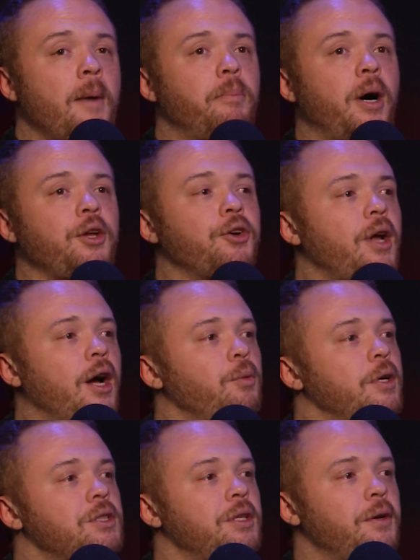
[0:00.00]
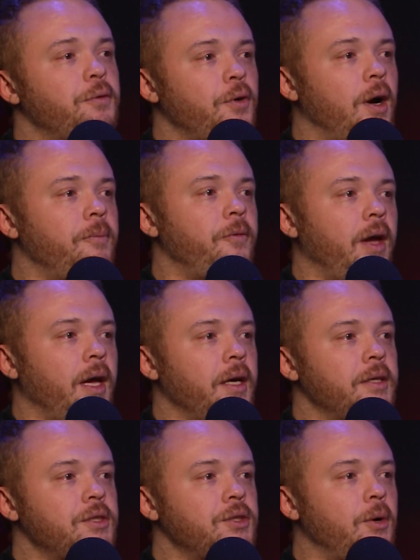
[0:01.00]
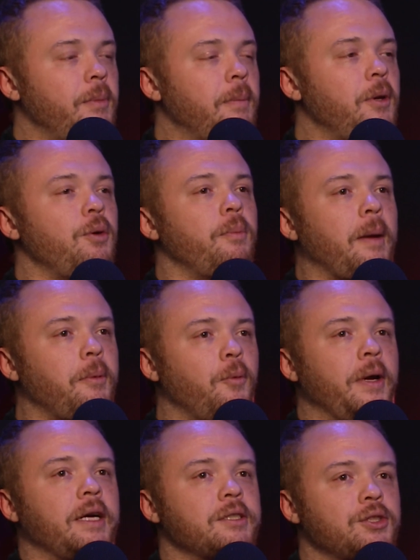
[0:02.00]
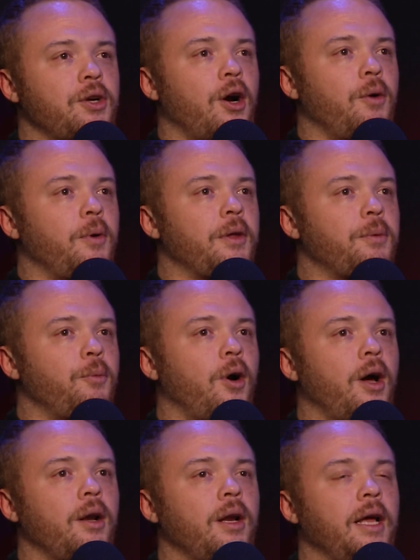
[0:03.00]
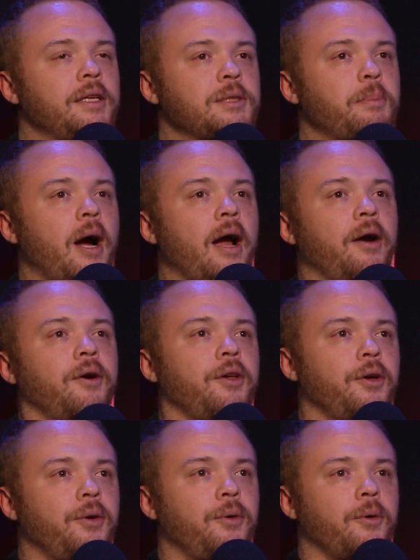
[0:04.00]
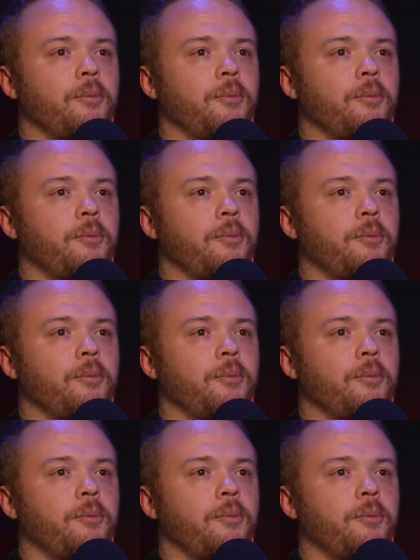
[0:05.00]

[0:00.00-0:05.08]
But you're not originally from Vegas, so maybe we could start with what inspired you or